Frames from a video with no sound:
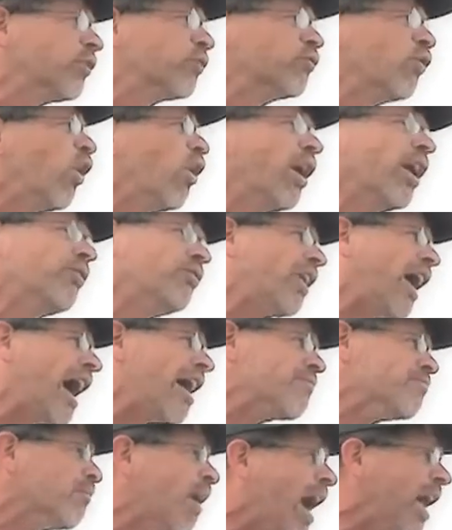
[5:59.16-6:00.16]
at four or
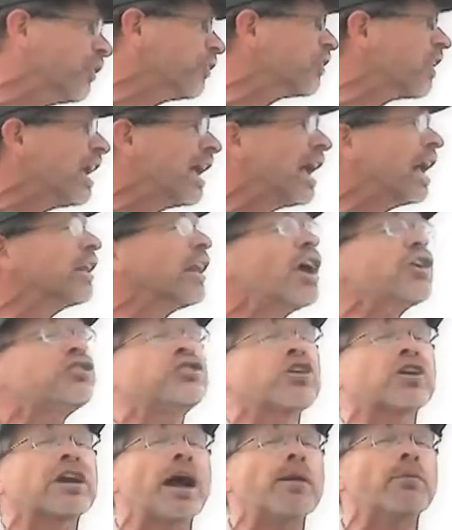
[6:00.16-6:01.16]
five months. Unless
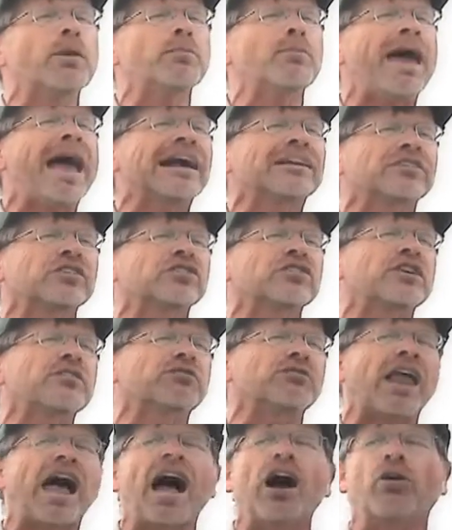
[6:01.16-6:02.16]
you're coming back to see
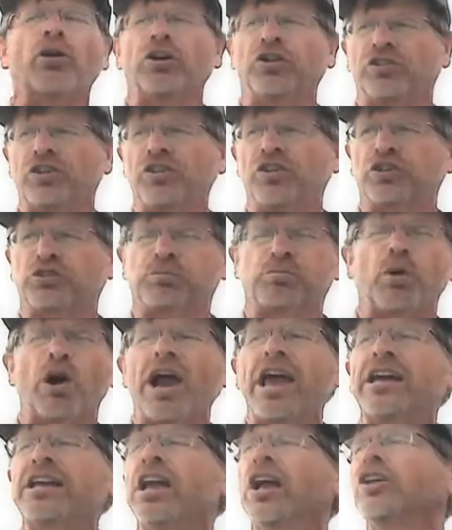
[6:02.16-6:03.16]
flowers in the
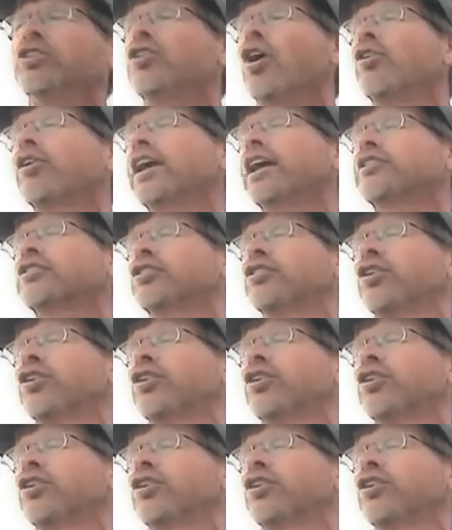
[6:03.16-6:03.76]
spring, don't get